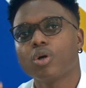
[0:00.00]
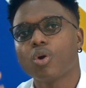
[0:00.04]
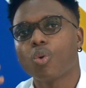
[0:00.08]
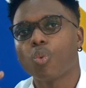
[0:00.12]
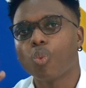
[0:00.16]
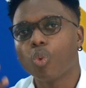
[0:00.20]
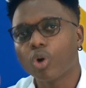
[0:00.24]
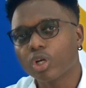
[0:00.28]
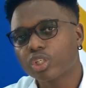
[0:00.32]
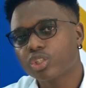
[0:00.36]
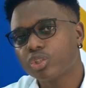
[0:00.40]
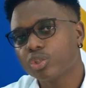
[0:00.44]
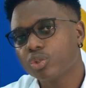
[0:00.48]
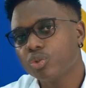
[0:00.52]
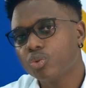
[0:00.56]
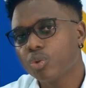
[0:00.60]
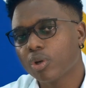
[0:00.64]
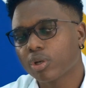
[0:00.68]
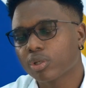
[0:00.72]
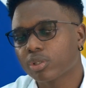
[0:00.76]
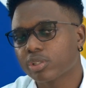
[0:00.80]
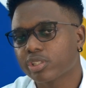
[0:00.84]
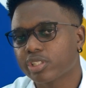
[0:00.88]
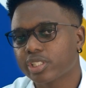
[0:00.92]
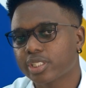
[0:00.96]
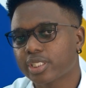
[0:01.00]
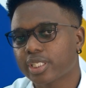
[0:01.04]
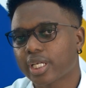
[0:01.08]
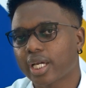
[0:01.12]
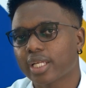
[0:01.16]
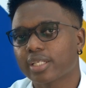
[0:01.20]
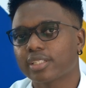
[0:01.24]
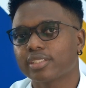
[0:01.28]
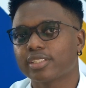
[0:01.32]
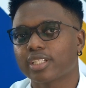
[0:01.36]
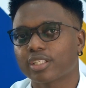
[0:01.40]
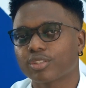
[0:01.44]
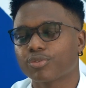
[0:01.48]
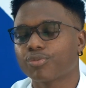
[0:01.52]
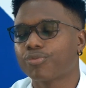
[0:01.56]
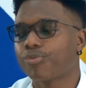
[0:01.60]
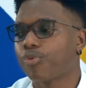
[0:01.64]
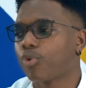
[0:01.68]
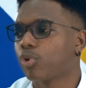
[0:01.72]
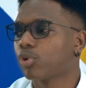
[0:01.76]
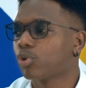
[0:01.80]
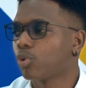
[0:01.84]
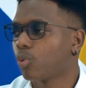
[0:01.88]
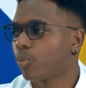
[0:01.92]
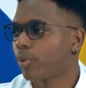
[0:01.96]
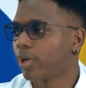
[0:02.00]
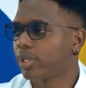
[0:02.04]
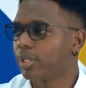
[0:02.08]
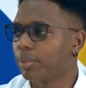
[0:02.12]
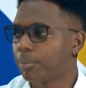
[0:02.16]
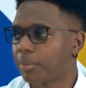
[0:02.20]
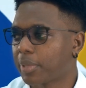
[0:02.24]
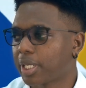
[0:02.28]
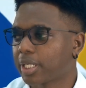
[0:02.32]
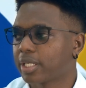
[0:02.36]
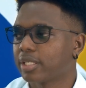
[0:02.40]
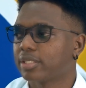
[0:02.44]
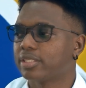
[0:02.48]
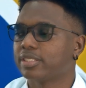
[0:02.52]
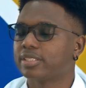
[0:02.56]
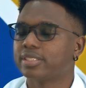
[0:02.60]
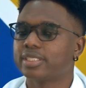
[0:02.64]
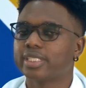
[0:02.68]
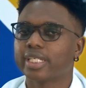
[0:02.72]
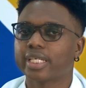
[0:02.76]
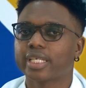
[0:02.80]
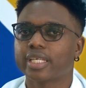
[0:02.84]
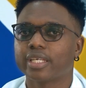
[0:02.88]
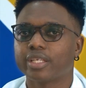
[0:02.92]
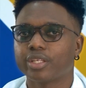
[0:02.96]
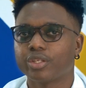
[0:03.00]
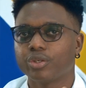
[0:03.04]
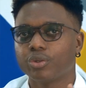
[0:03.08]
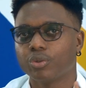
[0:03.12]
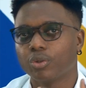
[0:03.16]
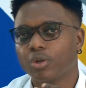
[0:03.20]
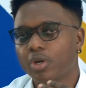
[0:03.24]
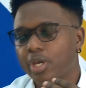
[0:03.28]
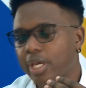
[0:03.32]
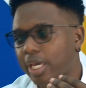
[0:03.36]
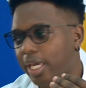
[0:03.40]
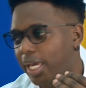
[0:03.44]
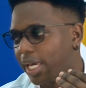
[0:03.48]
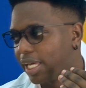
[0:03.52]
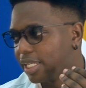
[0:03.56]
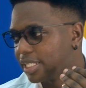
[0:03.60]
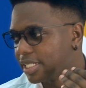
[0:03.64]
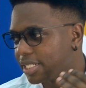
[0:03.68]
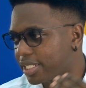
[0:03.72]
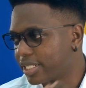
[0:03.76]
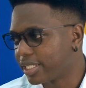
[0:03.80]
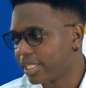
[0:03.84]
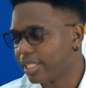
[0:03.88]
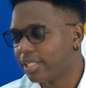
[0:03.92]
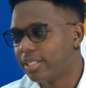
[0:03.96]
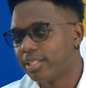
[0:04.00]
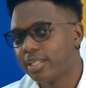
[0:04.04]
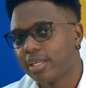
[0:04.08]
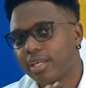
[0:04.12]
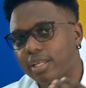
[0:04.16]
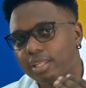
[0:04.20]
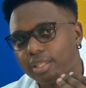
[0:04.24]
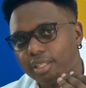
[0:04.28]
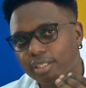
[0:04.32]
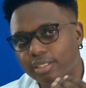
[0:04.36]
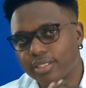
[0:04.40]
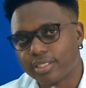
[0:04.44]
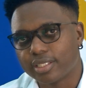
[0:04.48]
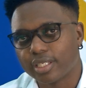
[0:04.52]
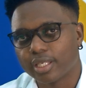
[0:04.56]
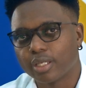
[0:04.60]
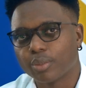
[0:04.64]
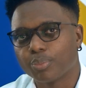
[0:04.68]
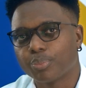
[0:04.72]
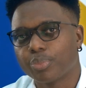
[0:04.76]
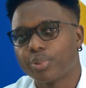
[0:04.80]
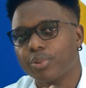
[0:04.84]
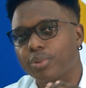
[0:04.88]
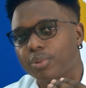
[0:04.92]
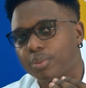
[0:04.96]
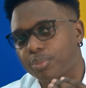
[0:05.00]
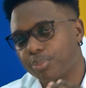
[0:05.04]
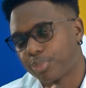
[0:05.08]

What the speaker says: What you do in return, just follow where the market is taking you and read the tape